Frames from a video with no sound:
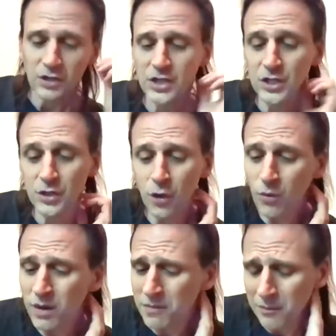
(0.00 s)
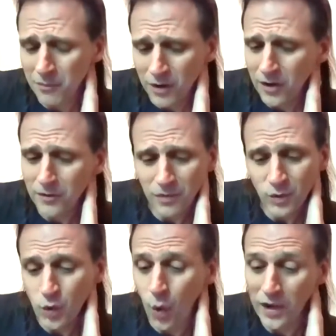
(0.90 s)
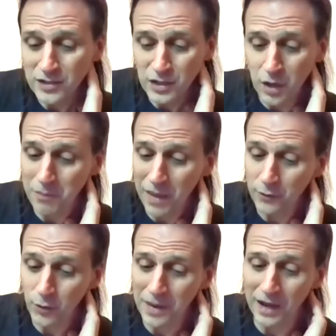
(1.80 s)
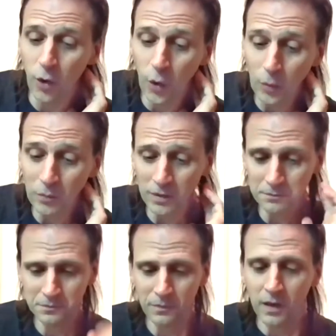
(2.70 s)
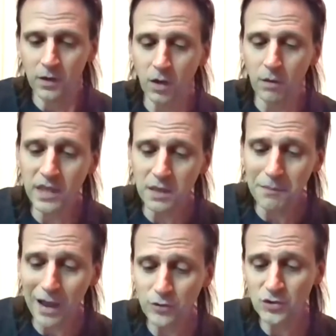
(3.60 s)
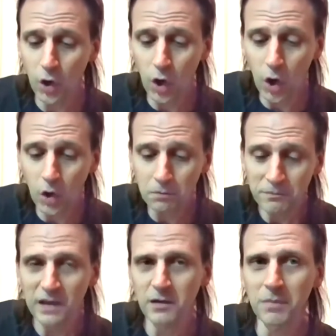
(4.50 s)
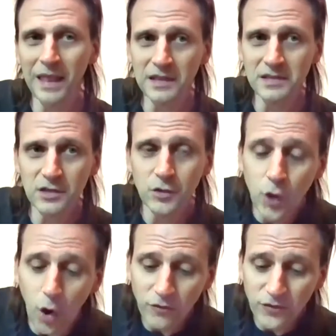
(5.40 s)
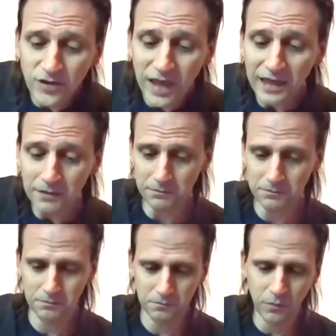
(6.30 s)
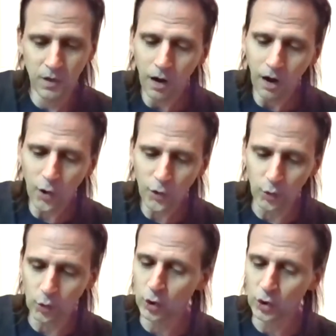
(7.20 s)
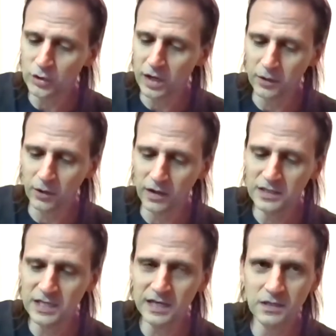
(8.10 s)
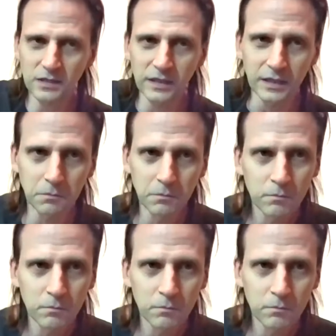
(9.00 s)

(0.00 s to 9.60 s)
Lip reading: Do you remember the toys in your bedroom at home? Your Mickey Mouse doll, your plastic golf set? Arthur looked at her intently.